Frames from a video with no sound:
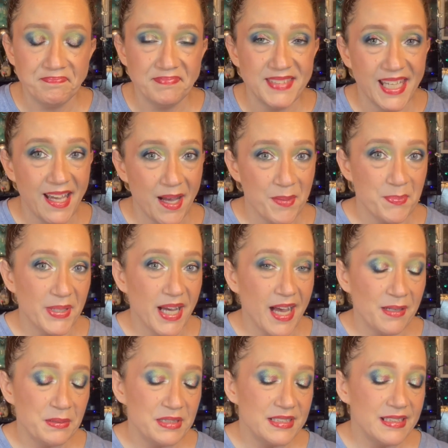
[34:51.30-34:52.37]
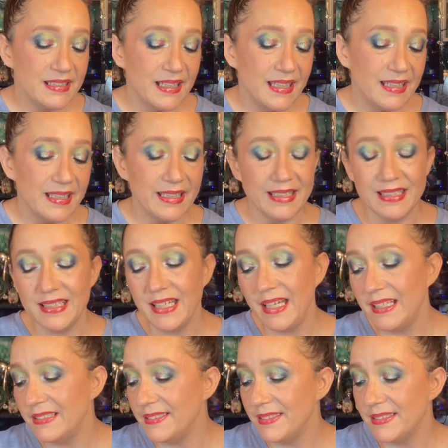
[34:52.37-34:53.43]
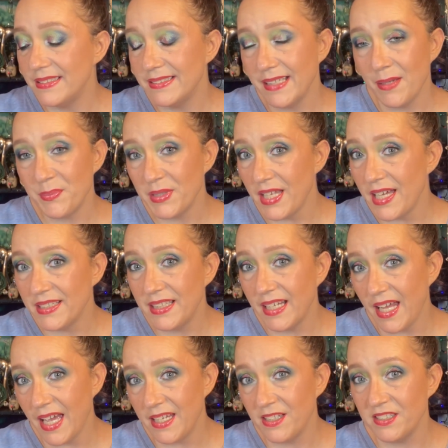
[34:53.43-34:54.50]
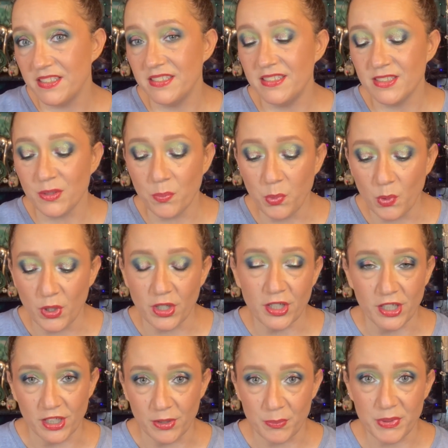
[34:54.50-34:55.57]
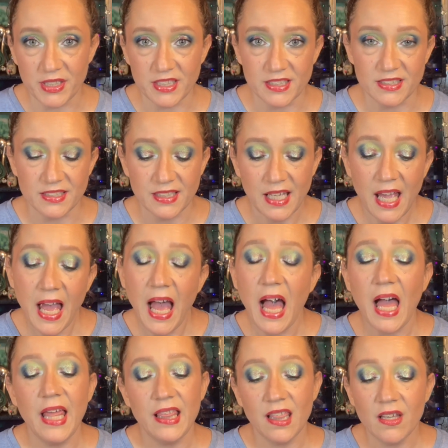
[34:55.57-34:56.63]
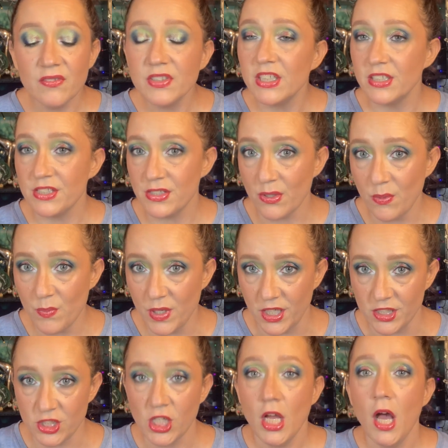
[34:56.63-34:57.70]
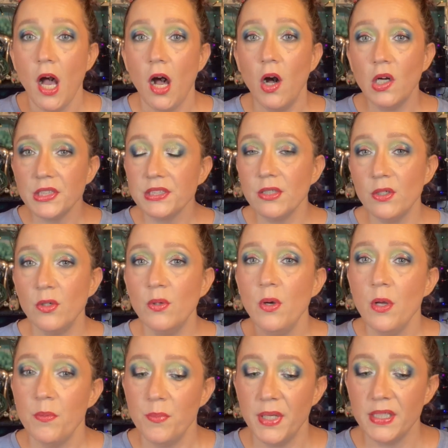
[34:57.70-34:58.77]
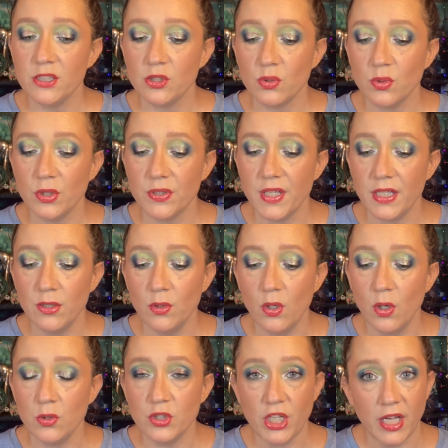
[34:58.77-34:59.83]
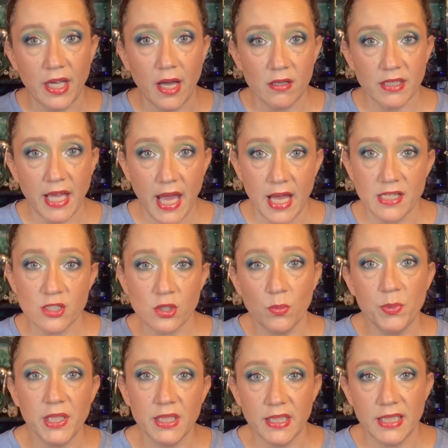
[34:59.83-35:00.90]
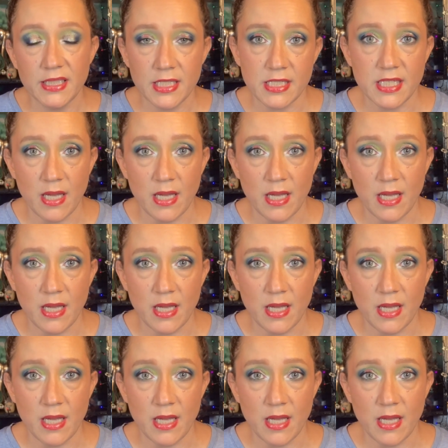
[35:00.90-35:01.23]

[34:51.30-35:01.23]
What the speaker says: Yeah, but I really like it, and I'm glad that I could support her because I love her so much. Also, make sure that you go check out Kat. She'll be linked